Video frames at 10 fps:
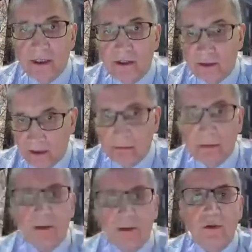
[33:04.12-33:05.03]
case
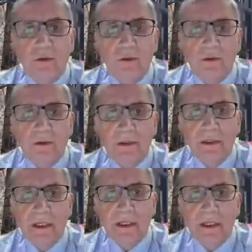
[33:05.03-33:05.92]
number two
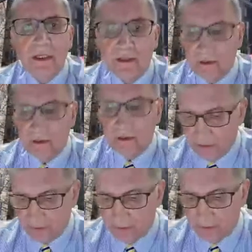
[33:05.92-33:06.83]
and case
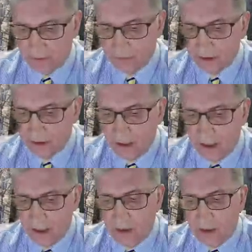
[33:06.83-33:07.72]
number three.
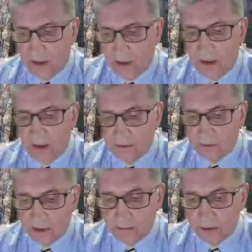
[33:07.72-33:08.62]
Uh,
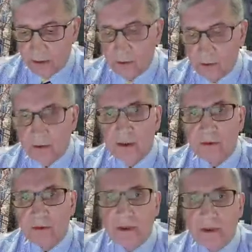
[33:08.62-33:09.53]
number two
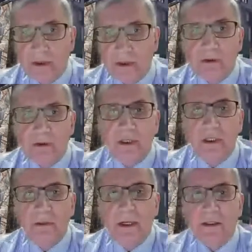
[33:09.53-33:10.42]
is with zero
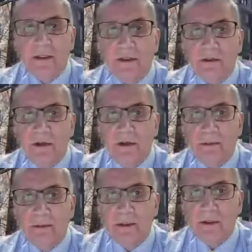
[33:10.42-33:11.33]
kinematic
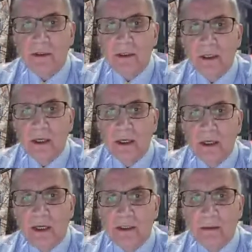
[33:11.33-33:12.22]
discrepancy,
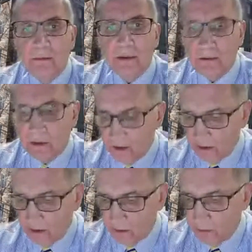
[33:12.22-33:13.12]
and number three
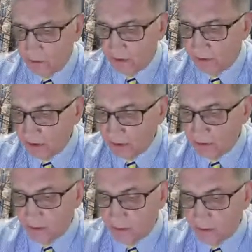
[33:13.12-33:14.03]
is with
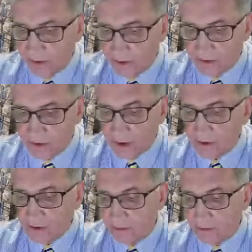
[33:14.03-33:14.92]
zero uh, with
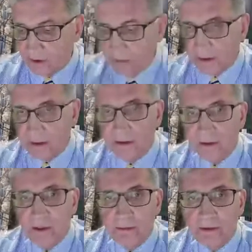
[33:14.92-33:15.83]
non-zero kinematic
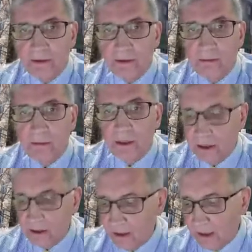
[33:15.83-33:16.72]
discrepancy,
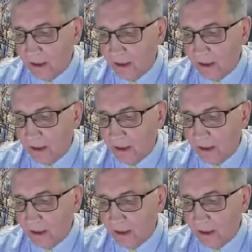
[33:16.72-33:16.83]
meaning